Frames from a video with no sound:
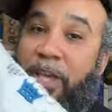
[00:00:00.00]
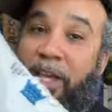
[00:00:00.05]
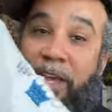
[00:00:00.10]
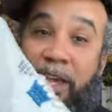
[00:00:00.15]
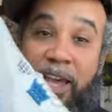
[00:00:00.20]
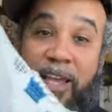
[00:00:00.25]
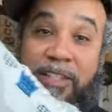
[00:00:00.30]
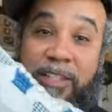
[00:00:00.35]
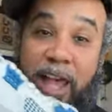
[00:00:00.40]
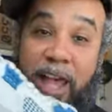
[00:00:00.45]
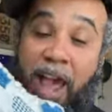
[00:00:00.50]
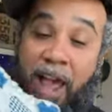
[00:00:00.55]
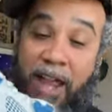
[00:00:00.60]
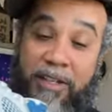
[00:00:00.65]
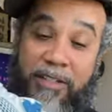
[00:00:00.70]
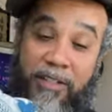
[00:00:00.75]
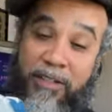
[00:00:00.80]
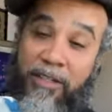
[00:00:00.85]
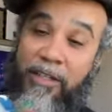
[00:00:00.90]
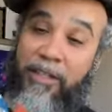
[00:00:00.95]
It's
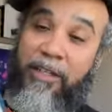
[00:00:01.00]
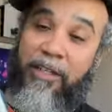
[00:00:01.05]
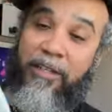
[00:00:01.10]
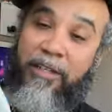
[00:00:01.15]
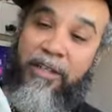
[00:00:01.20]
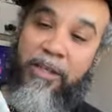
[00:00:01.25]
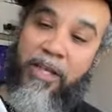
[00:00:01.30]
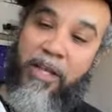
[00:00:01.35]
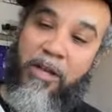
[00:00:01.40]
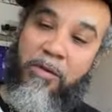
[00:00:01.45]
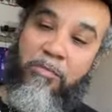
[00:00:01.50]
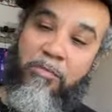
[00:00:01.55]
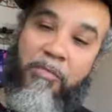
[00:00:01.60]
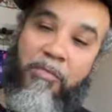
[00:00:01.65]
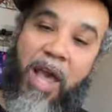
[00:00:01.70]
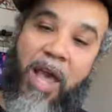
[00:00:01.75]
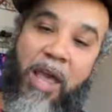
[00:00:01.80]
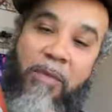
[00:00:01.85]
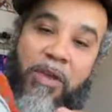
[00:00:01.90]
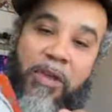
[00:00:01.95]
actually
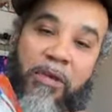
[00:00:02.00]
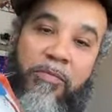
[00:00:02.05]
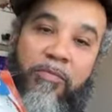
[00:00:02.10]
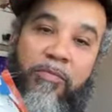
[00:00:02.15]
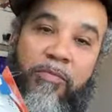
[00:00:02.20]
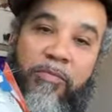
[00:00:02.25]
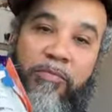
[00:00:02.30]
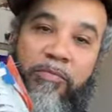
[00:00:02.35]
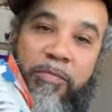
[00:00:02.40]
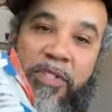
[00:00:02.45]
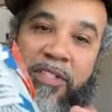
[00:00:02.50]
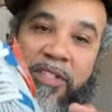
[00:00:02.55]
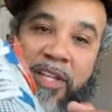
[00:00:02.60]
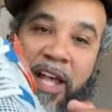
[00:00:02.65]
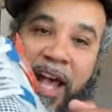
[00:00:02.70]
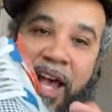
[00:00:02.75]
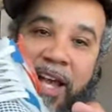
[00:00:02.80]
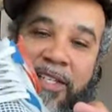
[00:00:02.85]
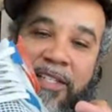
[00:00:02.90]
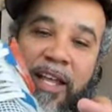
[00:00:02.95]
maybe
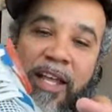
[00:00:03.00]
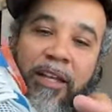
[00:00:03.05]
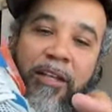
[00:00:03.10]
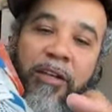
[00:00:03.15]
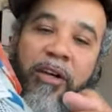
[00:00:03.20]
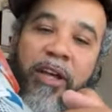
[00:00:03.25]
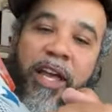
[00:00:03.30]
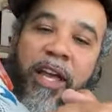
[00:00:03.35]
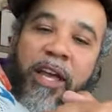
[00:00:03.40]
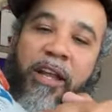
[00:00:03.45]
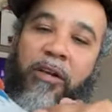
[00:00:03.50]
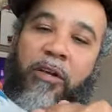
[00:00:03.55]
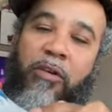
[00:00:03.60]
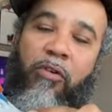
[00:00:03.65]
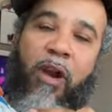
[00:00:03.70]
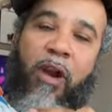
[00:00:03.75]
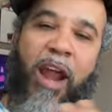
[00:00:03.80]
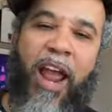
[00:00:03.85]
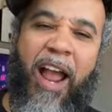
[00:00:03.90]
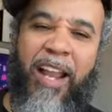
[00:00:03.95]
besides that little hint of
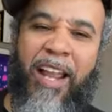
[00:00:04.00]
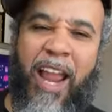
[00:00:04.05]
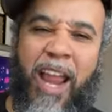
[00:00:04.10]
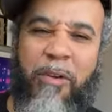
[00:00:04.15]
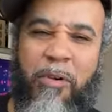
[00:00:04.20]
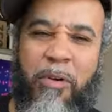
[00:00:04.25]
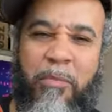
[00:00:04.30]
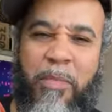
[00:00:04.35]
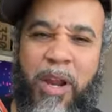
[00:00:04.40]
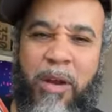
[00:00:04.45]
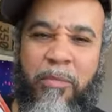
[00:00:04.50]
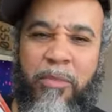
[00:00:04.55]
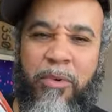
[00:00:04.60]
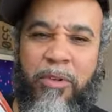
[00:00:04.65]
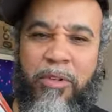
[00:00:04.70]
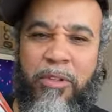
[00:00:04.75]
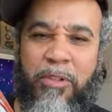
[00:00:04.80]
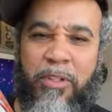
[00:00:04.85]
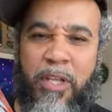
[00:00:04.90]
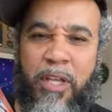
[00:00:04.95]
gray, I can't
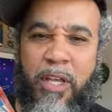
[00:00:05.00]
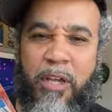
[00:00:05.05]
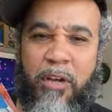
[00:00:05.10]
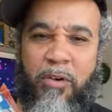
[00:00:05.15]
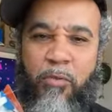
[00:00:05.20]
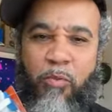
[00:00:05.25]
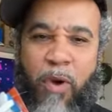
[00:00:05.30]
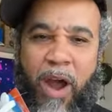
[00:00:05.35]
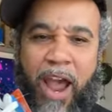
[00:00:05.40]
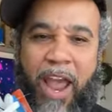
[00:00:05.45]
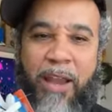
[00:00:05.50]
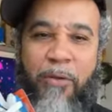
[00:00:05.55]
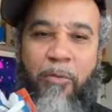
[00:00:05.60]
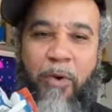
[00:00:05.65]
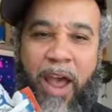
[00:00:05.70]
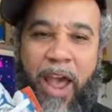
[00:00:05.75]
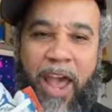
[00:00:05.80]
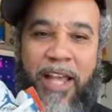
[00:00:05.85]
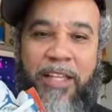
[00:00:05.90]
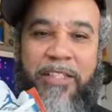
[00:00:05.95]
remember. White
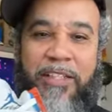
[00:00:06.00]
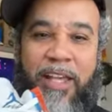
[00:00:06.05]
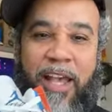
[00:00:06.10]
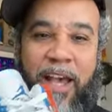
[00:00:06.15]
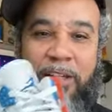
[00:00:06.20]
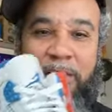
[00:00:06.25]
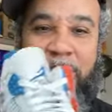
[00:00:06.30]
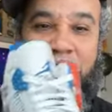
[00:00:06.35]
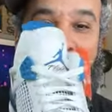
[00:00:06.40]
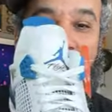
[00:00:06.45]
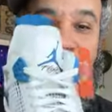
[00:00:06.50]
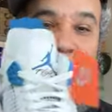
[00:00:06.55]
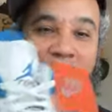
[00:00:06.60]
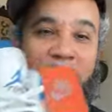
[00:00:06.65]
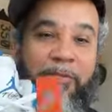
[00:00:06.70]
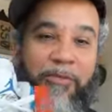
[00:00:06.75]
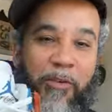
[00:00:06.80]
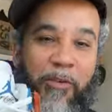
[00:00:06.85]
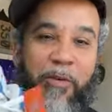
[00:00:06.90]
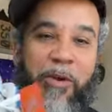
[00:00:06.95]
wax sounds
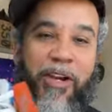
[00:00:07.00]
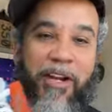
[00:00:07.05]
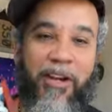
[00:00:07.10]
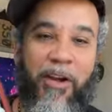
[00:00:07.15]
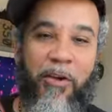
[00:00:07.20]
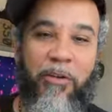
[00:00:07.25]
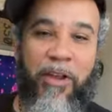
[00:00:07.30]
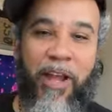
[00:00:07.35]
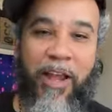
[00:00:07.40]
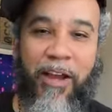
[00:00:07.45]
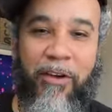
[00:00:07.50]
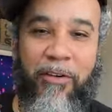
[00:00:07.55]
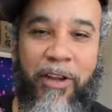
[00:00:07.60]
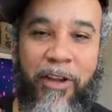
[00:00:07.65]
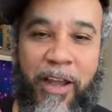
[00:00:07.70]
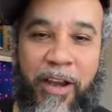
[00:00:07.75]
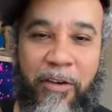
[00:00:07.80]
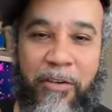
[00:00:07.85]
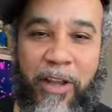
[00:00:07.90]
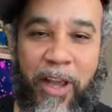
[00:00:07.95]
lit for real. Okay,
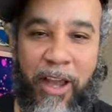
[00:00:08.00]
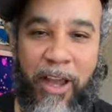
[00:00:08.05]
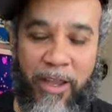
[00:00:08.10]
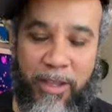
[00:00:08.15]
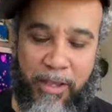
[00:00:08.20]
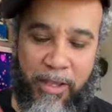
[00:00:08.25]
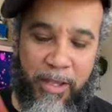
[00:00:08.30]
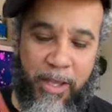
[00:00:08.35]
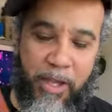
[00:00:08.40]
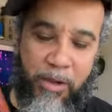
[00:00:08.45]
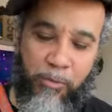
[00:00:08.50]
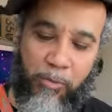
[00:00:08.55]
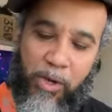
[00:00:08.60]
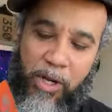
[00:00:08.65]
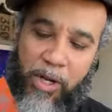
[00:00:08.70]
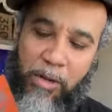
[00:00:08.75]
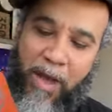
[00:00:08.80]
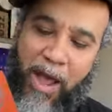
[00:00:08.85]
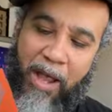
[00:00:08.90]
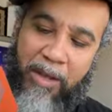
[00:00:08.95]
okay, okay.
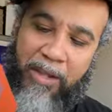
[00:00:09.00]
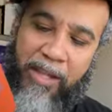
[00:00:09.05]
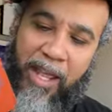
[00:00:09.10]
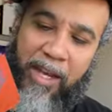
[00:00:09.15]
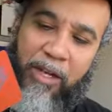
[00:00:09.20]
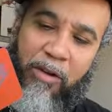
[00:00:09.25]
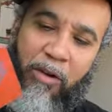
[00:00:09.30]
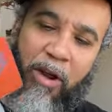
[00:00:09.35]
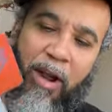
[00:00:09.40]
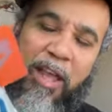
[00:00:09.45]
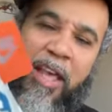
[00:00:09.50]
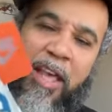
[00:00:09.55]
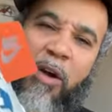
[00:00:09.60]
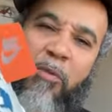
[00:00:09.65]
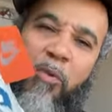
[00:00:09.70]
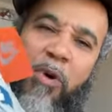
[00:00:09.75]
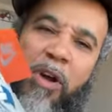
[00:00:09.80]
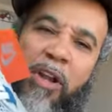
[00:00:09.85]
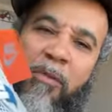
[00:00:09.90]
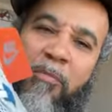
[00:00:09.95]
What about that gray?
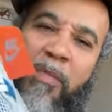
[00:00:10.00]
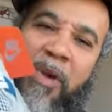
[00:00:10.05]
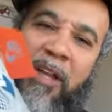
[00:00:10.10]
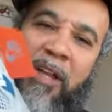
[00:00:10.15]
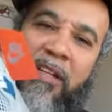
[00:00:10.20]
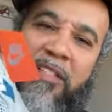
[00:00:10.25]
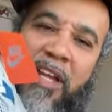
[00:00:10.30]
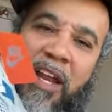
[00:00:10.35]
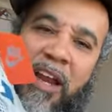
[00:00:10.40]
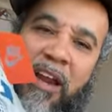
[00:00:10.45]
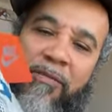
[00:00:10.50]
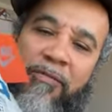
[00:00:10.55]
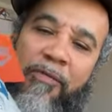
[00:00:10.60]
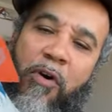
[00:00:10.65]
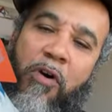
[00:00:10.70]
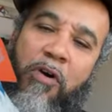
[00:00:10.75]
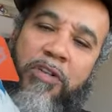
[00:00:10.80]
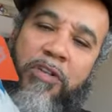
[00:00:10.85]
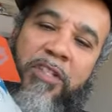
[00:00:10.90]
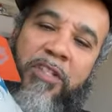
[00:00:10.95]
are the military
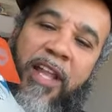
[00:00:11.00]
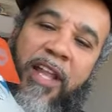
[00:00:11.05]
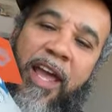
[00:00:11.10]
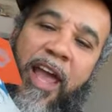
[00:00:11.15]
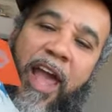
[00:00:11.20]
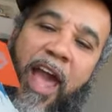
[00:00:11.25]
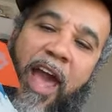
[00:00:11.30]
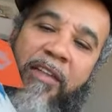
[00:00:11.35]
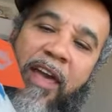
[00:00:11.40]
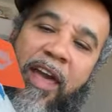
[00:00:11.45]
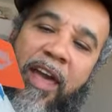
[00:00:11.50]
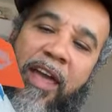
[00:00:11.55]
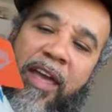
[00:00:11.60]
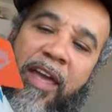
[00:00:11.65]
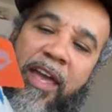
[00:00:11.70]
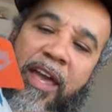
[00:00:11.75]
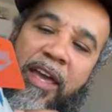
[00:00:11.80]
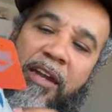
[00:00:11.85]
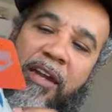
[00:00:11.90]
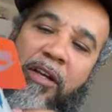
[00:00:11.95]
force? Did they have that
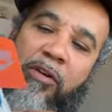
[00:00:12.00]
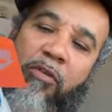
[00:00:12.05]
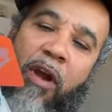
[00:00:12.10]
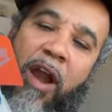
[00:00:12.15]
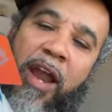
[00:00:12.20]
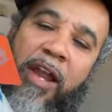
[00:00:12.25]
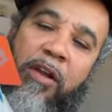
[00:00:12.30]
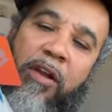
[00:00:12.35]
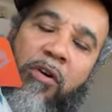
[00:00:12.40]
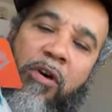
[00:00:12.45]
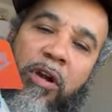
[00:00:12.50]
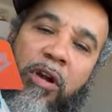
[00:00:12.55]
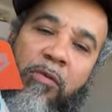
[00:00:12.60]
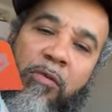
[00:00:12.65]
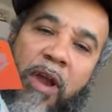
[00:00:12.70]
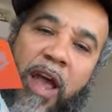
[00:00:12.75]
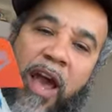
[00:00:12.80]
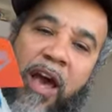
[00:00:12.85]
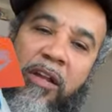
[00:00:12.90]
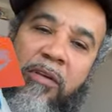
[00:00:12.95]
hint of gray going
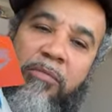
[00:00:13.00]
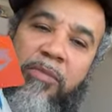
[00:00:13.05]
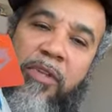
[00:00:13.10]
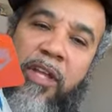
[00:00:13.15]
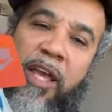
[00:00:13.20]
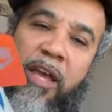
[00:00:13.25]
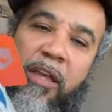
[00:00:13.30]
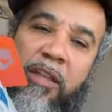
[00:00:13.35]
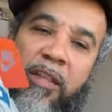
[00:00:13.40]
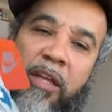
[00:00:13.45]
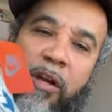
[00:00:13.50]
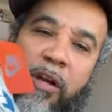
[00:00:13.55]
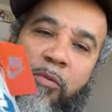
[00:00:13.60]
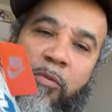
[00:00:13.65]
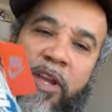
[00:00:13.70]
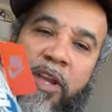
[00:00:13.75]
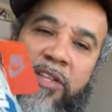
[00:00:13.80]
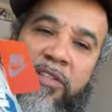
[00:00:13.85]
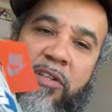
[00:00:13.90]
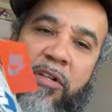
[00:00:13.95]
around them? The, the
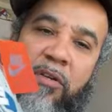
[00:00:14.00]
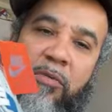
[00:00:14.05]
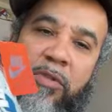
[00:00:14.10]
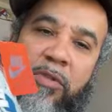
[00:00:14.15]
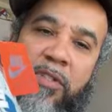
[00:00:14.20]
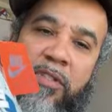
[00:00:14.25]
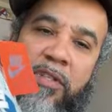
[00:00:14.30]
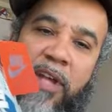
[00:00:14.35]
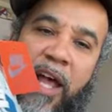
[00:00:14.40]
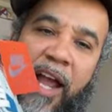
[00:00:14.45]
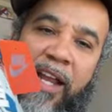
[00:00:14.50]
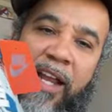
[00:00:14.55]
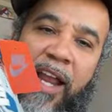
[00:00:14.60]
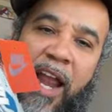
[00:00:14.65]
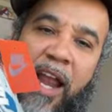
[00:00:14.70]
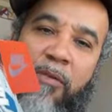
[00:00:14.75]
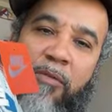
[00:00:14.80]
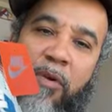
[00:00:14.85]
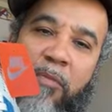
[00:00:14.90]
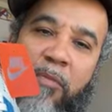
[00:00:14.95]
original ones? I
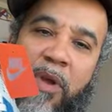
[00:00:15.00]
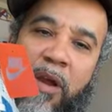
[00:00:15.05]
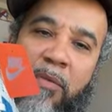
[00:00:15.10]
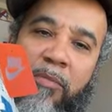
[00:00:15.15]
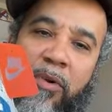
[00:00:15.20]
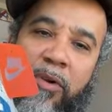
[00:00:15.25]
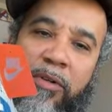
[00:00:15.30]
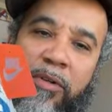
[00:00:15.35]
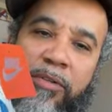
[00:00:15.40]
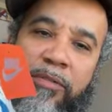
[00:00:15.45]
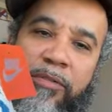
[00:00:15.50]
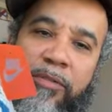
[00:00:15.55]
can't remember.